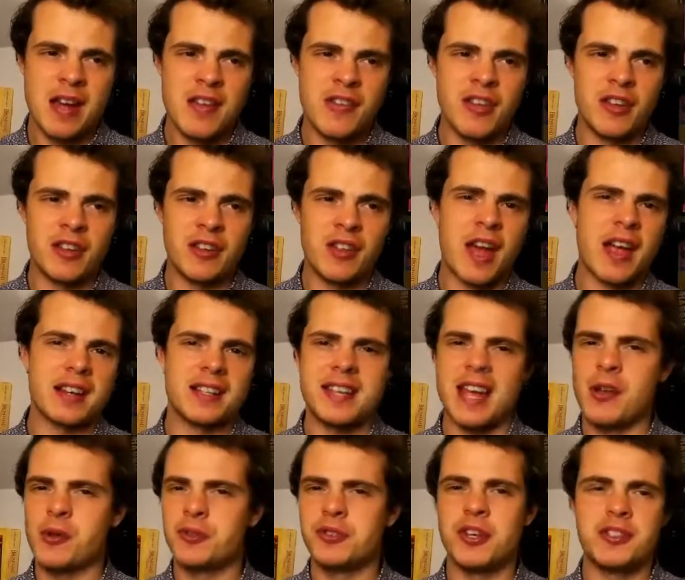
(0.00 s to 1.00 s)
that
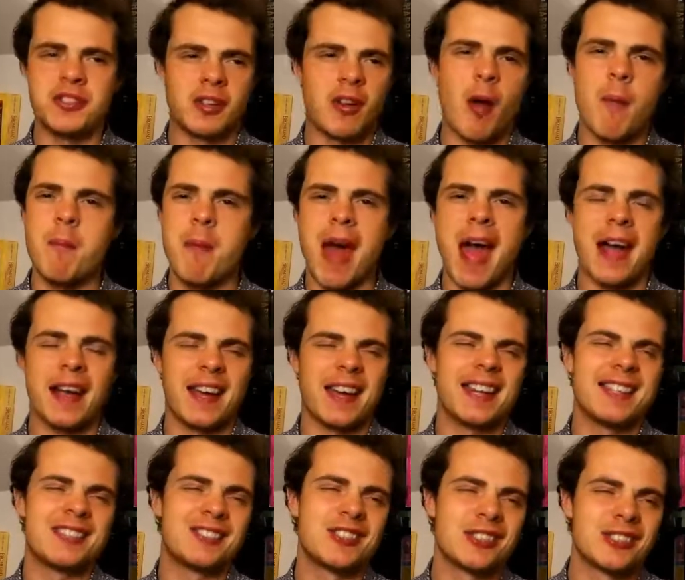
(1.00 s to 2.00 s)
tells her to come back, and
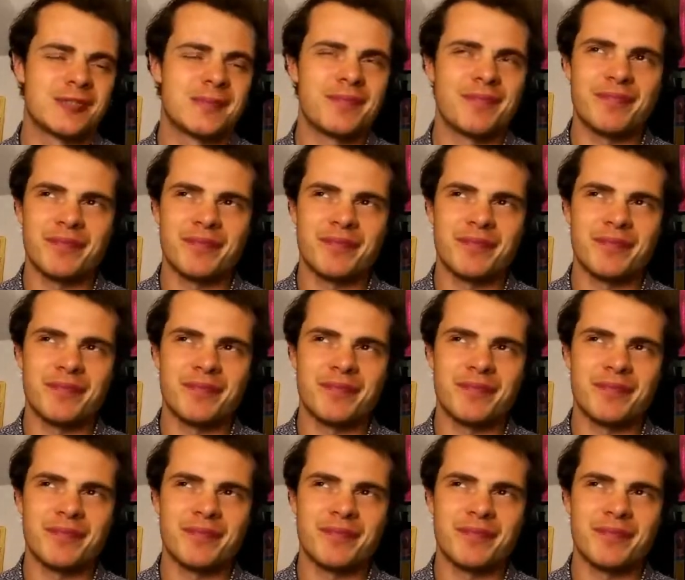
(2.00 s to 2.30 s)
it's just,